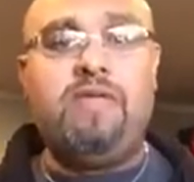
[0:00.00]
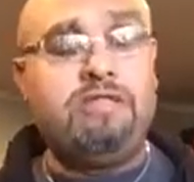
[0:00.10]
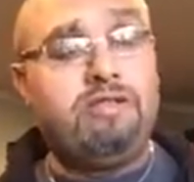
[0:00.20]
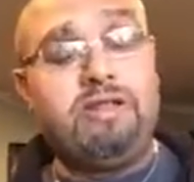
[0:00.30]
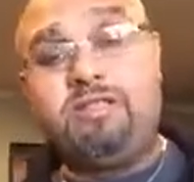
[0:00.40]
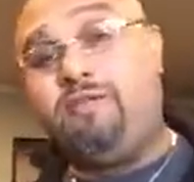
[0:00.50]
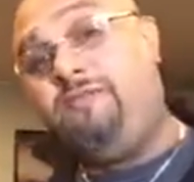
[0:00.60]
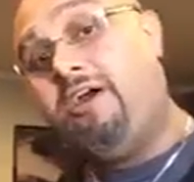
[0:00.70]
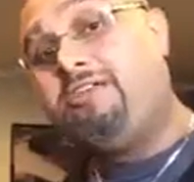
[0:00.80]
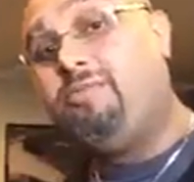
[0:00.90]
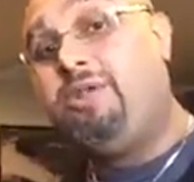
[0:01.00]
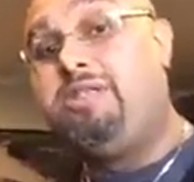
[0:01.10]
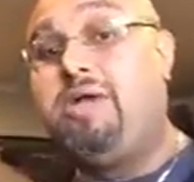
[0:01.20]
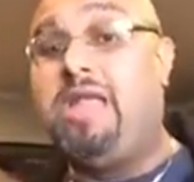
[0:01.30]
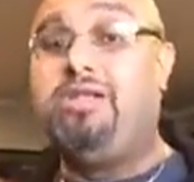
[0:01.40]
This is just the first
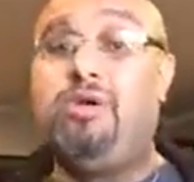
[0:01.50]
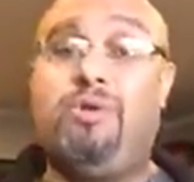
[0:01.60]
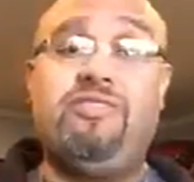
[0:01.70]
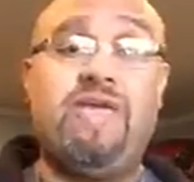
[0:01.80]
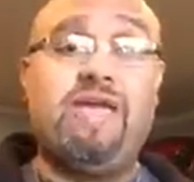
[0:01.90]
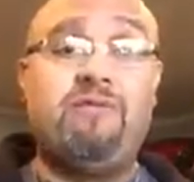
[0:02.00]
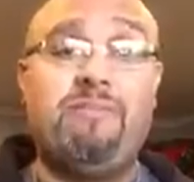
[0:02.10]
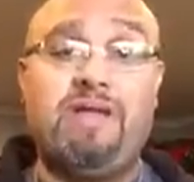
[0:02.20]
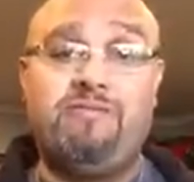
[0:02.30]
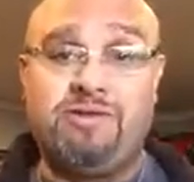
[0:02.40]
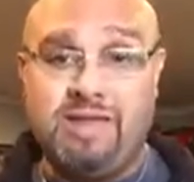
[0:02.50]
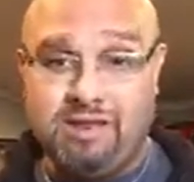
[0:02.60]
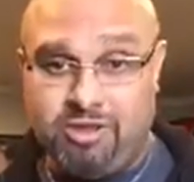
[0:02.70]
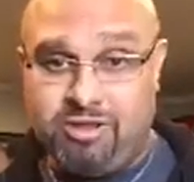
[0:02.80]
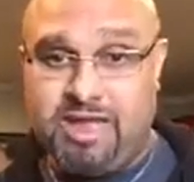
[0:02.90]
one, so I do want to thank everybody for
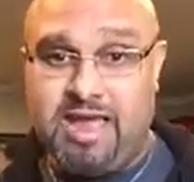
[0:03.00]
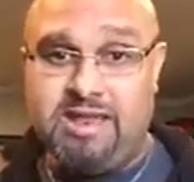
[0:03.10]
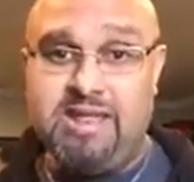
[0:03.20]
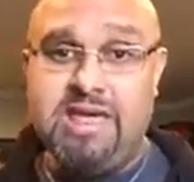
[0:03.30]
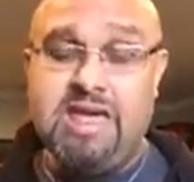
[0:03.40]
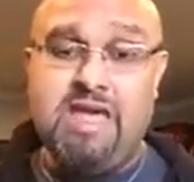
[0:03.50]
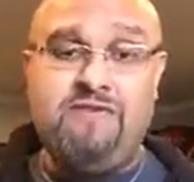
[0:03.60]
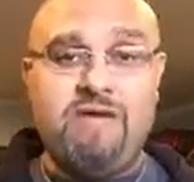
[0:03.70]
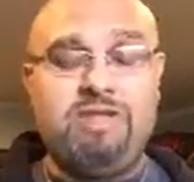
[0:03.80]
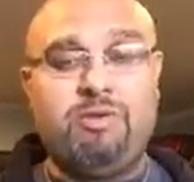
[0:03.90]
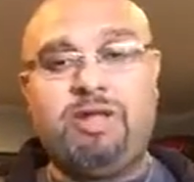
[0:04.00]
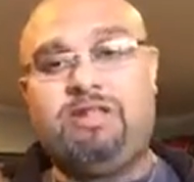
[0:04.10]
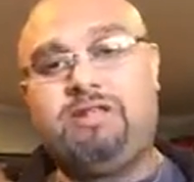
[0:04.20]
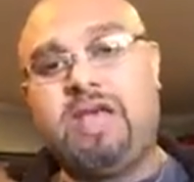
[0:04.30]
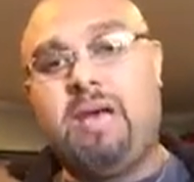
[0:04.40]
taking a look at it. If you have any
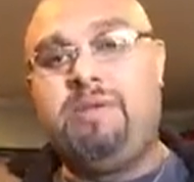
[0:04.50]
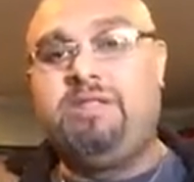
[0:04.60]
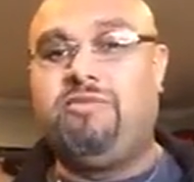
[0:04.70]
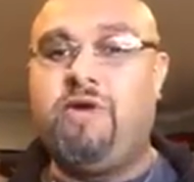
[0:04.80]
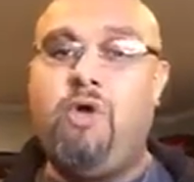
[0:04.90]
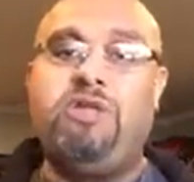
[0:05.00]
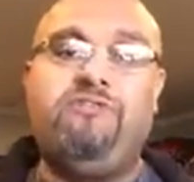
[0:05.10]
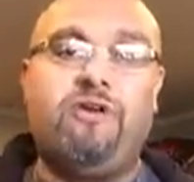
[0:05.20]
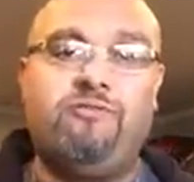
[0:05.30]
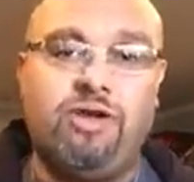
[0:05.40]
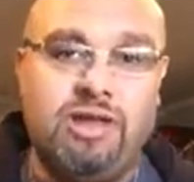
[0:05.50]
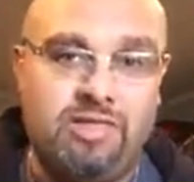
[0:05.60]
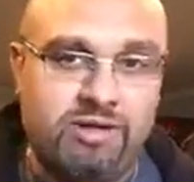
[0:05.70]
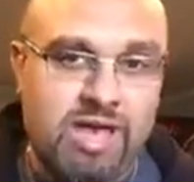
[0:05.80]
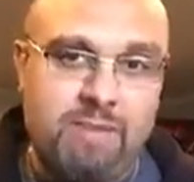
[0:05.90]
questions or comments, always feel free to
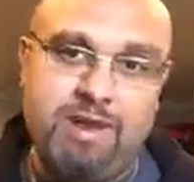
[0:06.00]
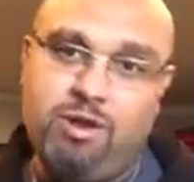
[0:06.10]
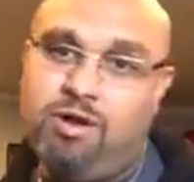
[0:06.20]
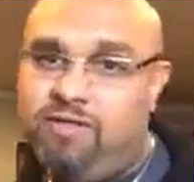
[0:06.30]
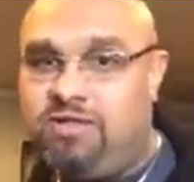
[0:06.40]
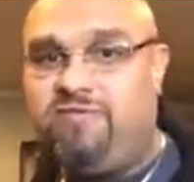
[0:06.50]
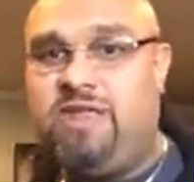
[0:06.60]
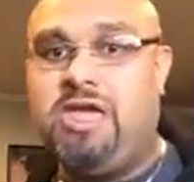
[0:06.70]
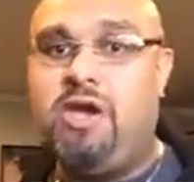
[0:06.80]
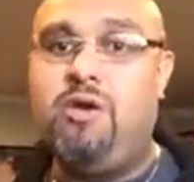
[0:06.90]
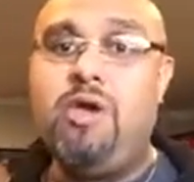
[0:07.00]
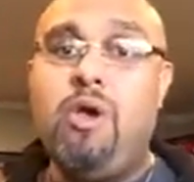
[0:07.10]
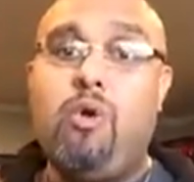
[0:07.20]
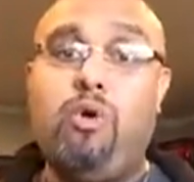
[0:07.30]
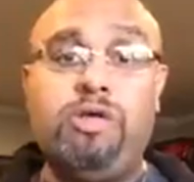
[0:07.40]
either comment on this video
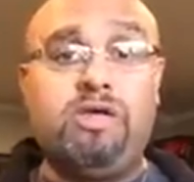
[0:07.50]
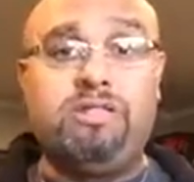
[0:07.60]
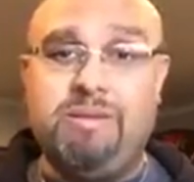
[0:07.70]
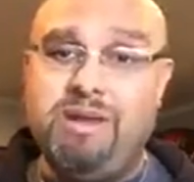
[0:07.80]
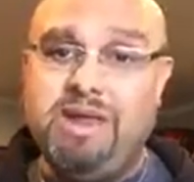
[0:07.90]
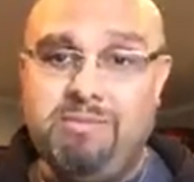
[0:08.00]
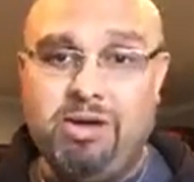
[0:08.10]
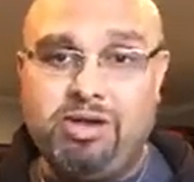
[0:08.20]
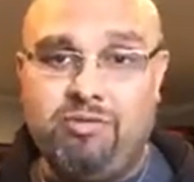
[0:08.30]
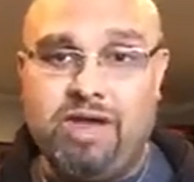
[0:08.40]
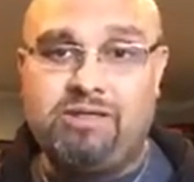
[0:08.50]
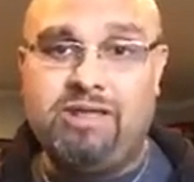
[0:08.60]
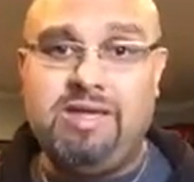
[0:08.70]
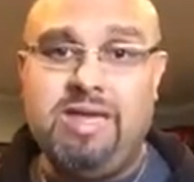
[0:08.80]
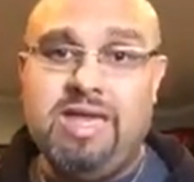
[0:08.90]
or you can send me an email
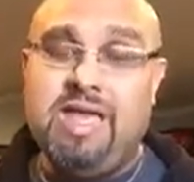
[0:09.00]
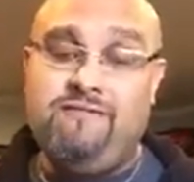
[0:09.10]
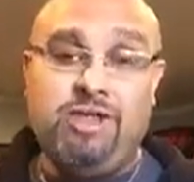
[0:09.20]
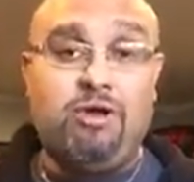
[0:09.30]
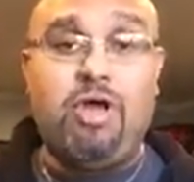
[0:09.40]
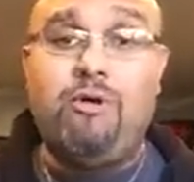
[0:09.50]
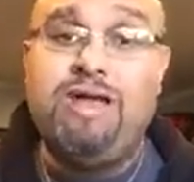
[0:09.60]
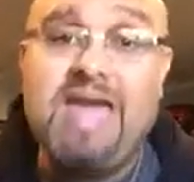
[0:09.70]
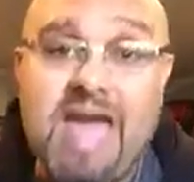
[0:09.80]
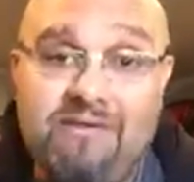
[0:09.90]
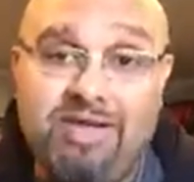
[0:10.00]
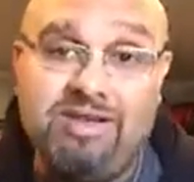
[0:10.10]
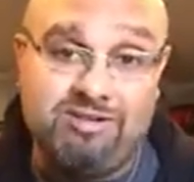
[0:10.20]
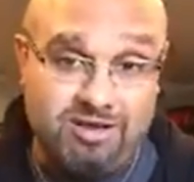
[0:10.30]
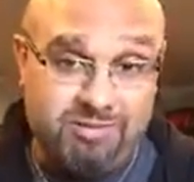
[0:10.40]
directly. If you don't already have
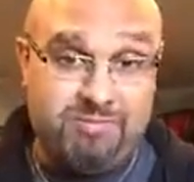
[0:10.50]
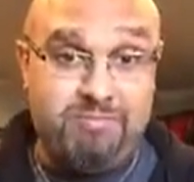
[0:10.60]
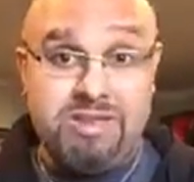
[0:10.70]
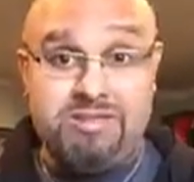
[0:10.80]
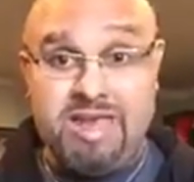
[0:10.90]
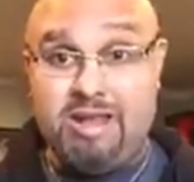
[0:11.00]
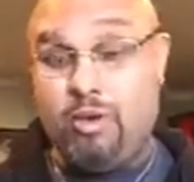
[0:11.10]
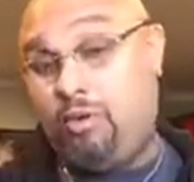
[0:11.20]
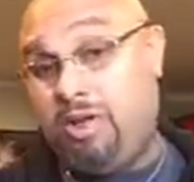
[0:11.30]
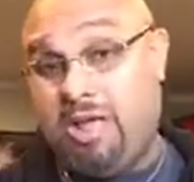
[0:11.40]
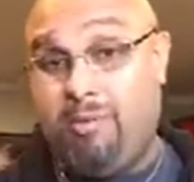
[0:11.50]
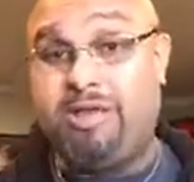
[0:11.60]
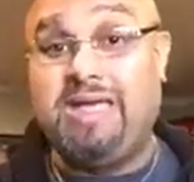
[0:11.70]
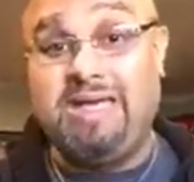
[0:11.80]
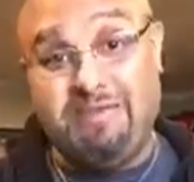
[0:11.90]
it, trust me, Ms. Dana or
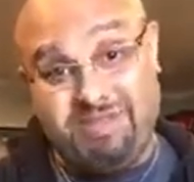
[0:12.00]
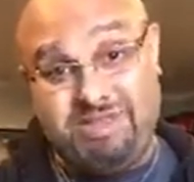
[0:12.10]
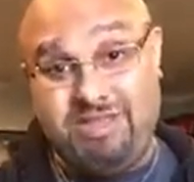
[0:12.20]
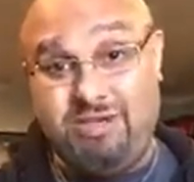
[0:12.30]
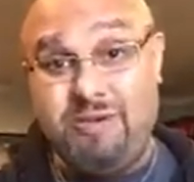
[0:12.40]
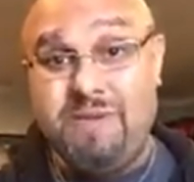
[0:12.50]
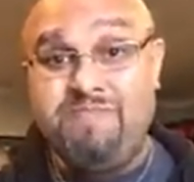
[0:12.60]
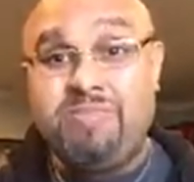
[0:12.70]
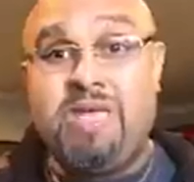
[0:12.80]
Edward can give it to you.